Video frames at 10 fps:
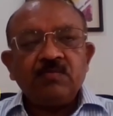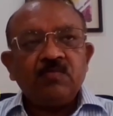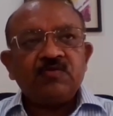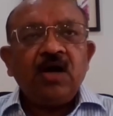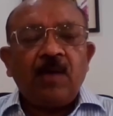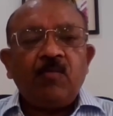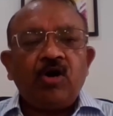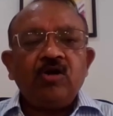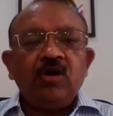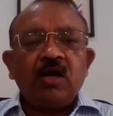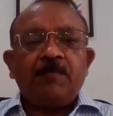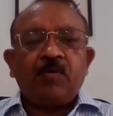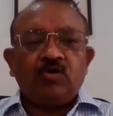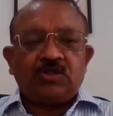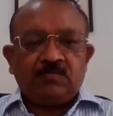a modular
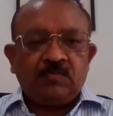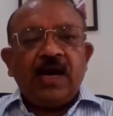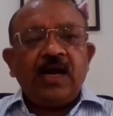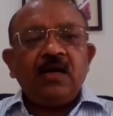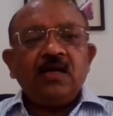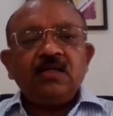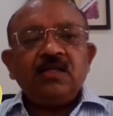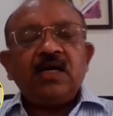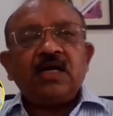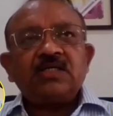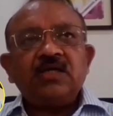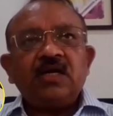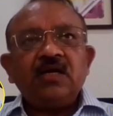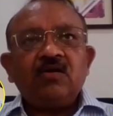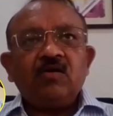approach, and there are
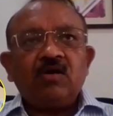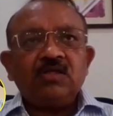certain